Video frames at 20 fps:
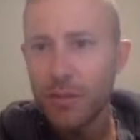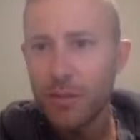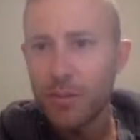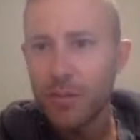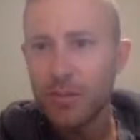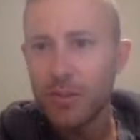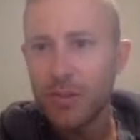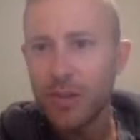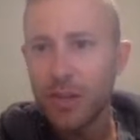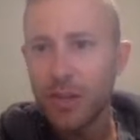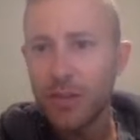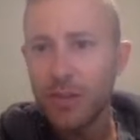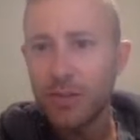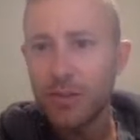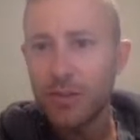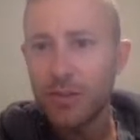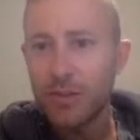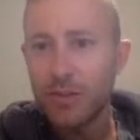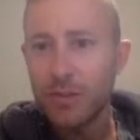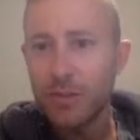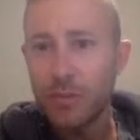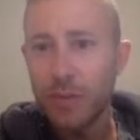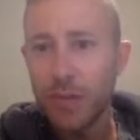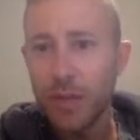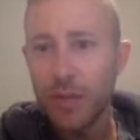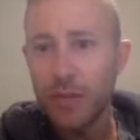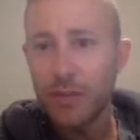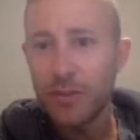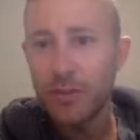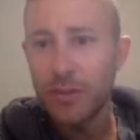besides
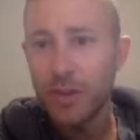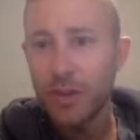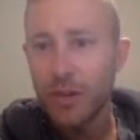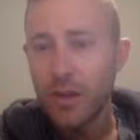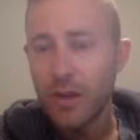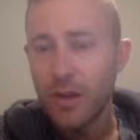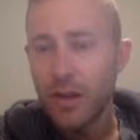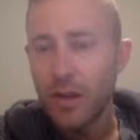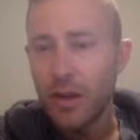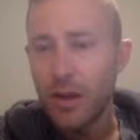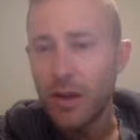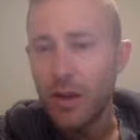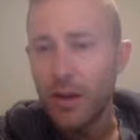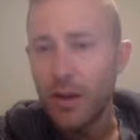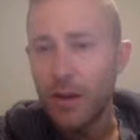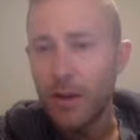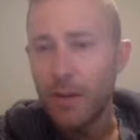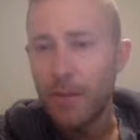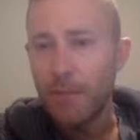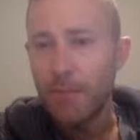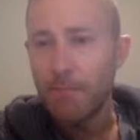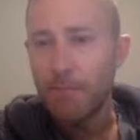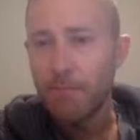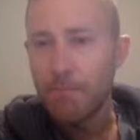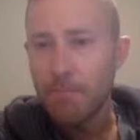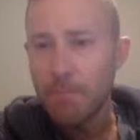space? No,